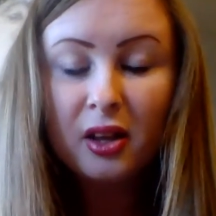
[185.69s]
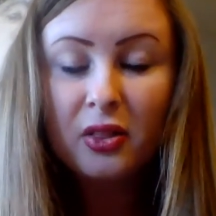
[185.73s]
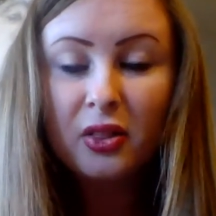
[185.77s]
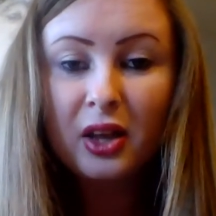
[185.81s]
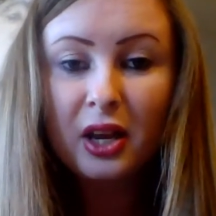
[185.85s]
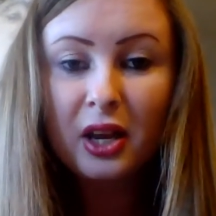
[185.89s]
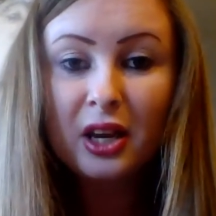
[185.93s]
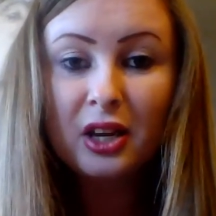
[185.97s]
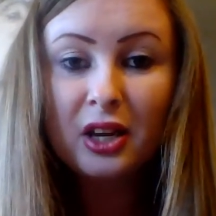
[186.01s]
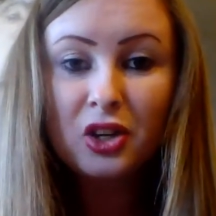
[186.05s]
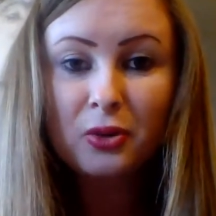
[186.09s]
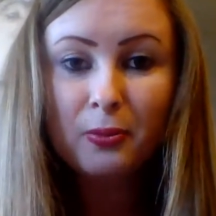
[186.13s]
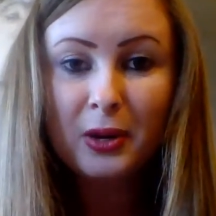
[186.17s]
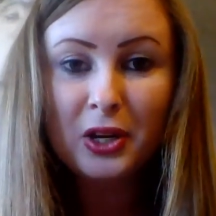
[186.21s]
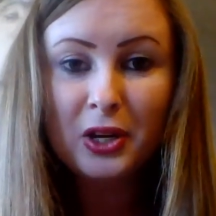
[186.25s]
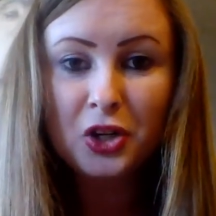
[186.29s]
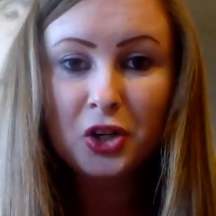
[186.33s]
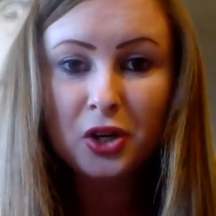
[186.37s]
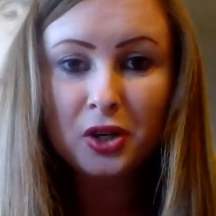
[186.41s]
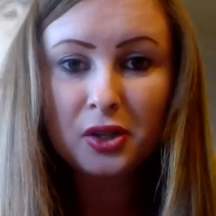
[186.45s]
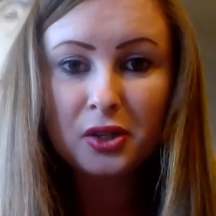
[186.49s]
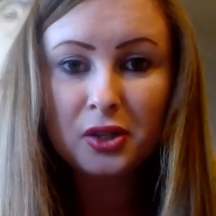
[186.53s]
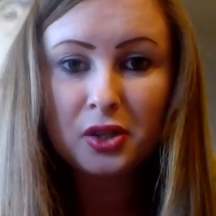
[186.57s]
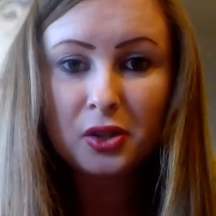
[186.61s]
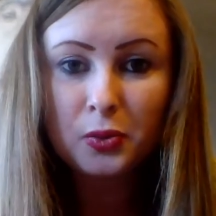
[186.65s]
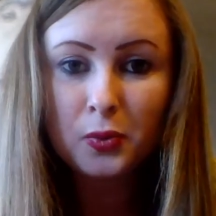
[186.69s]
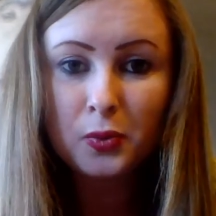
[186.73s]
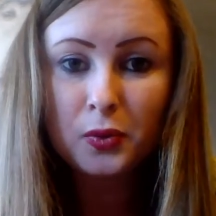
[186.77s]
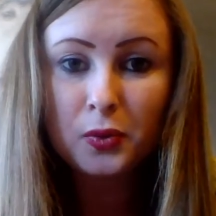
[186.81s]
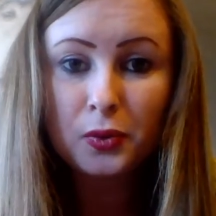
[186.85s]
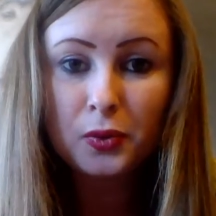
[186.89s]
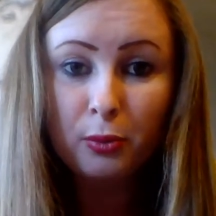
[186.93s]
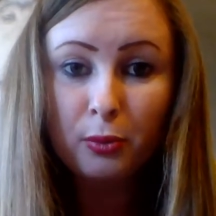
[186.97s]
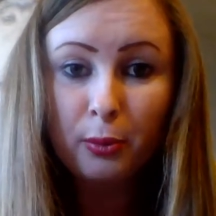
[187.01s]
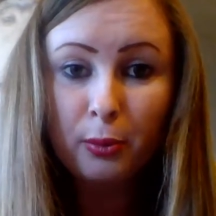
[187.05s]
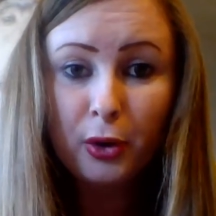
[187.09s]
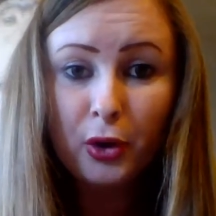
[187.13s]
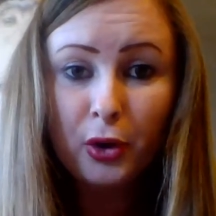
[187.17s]
The endometriosis was
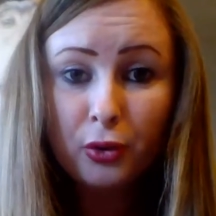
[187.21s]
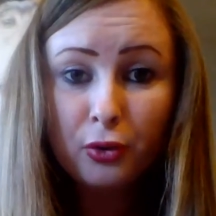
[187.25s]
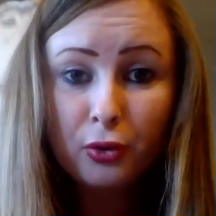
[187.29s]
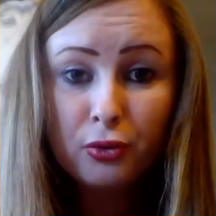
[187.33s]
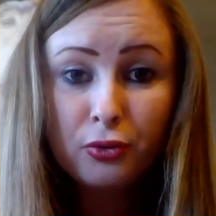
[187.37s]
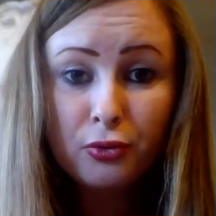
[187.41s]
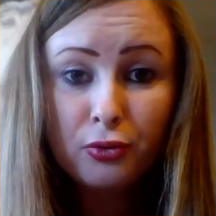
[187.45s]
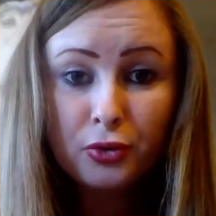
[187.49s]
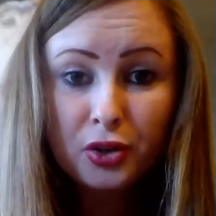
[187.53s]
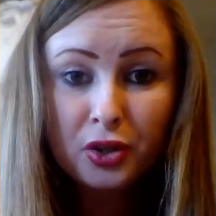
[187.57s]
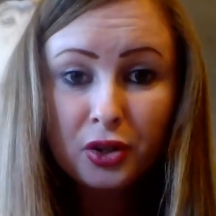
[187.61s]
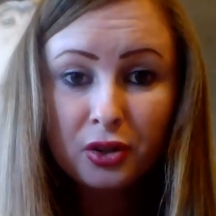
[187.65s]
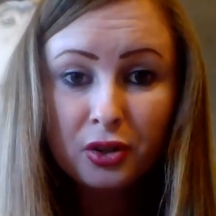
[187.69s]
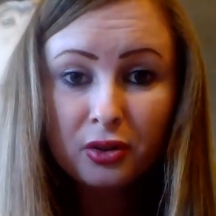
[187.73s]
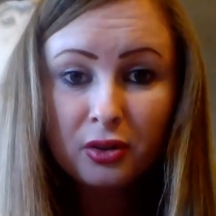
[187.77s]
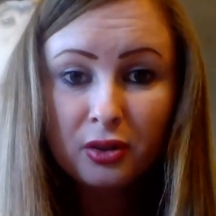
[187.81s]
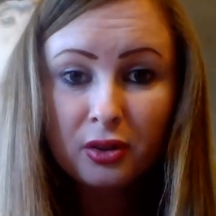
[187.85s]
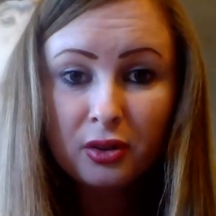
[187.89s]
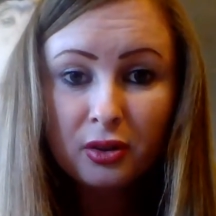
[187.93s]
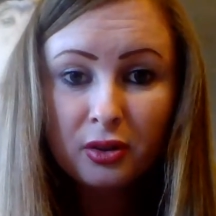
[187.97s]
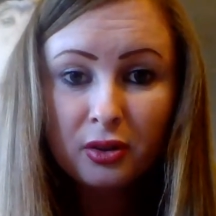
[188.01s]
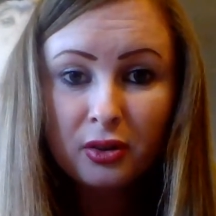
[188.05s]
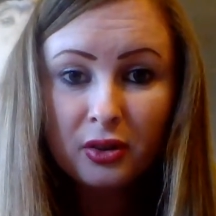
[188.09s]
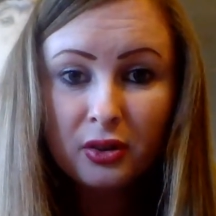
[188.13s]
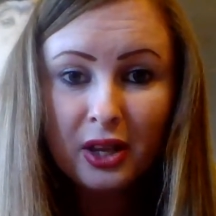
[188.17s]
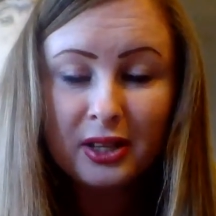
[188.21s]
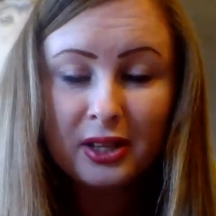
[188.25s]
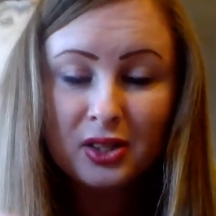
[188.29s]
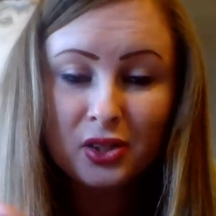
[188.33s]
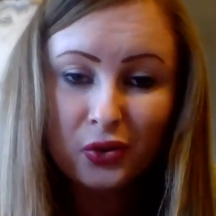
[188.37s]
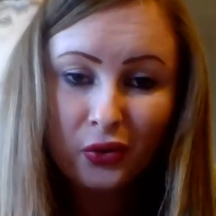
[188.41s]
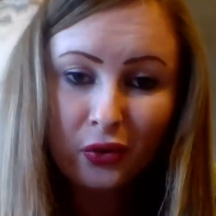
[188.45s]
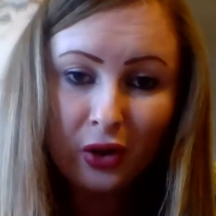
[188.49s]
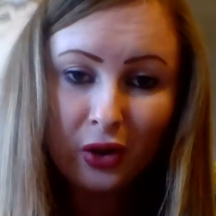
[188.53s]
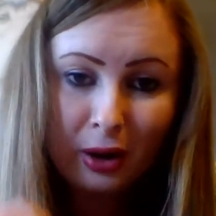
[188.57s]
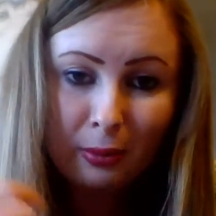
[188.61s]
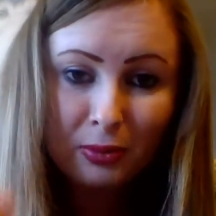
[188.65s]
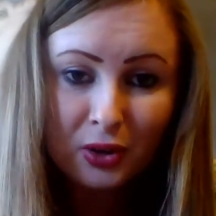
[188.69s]
removed. They
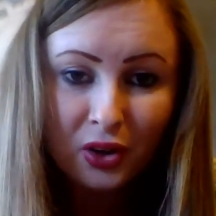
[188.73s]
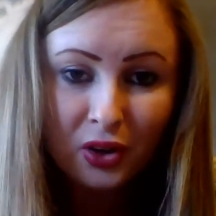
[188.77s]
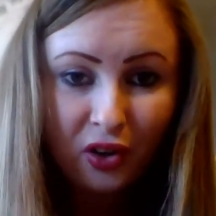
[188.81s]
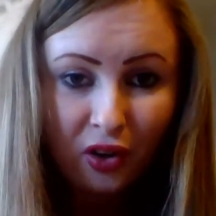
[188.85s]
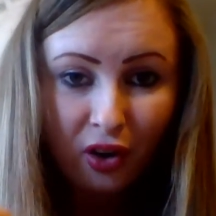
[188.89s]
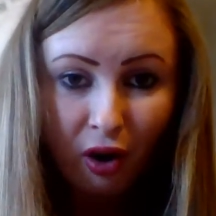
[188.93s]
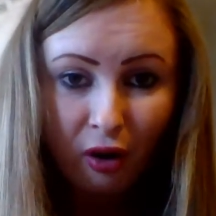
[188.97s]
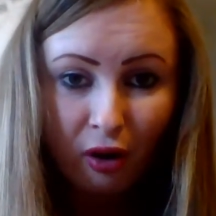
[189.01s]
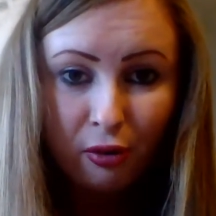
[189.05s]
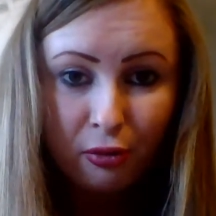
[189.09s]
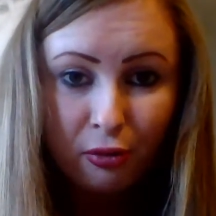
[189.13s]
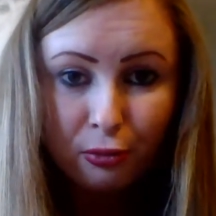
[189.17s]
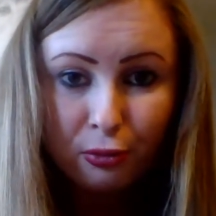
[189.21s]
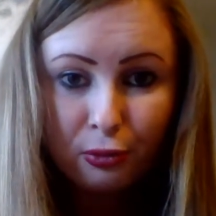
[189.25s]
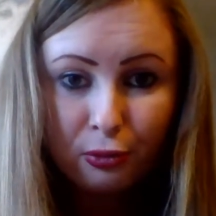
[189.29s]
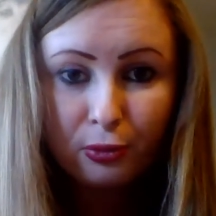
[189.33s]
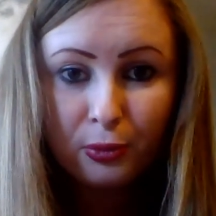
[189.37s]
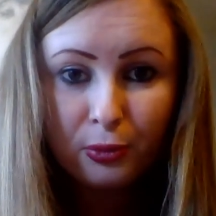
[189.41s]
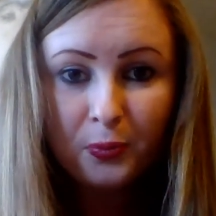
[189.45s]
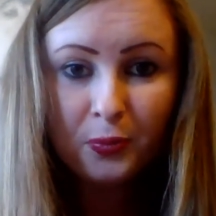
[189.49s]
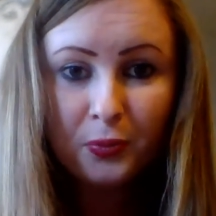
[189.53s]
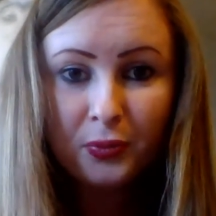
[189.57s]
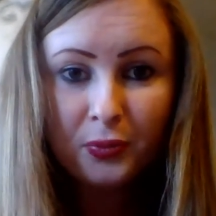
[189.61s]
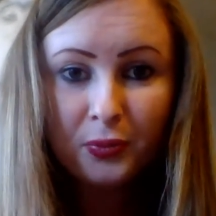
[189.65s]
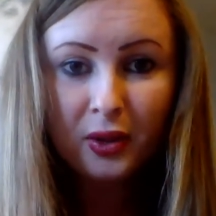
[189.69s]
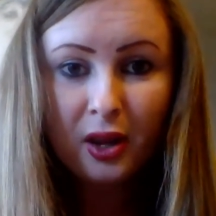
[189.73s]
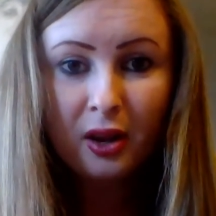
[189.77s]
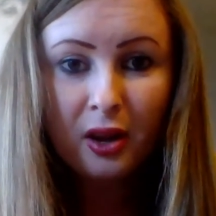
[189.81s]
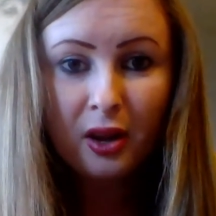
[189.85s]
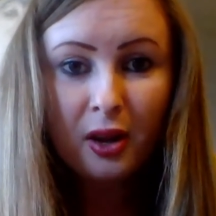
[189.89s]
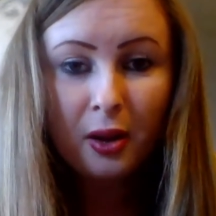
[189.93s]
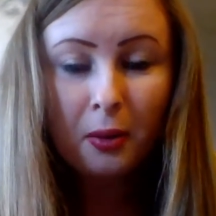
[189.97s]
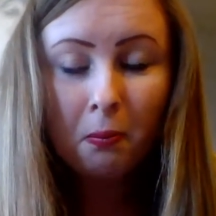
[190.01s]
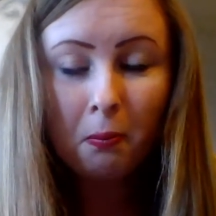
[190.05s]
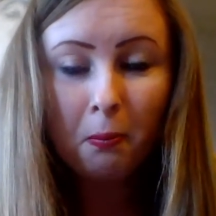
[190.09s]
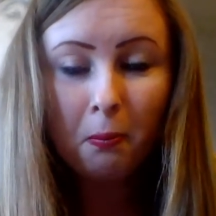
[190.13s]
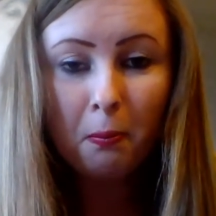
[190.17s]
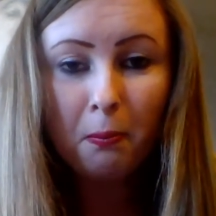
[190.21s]
scraped it off.
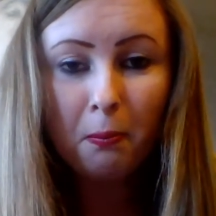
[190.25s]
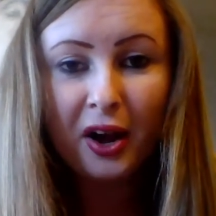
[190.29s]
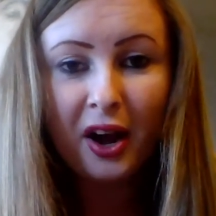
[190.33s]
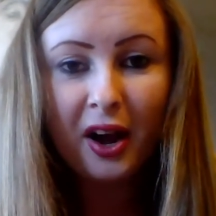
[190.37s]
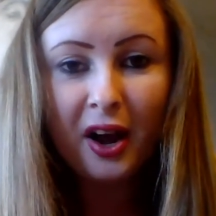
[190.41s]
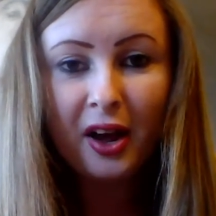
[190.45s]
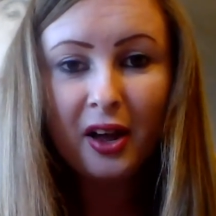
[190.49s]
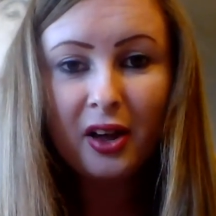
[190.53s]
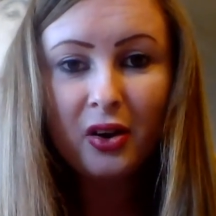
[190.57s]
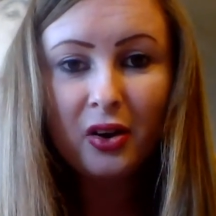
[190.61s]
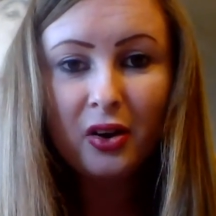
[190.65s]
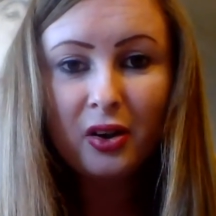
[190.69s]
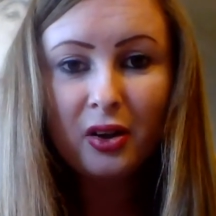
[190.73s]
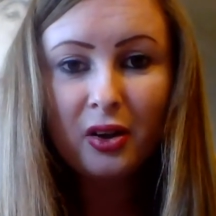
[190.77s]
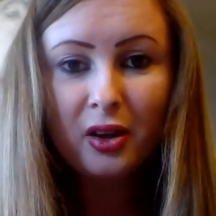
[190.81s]
But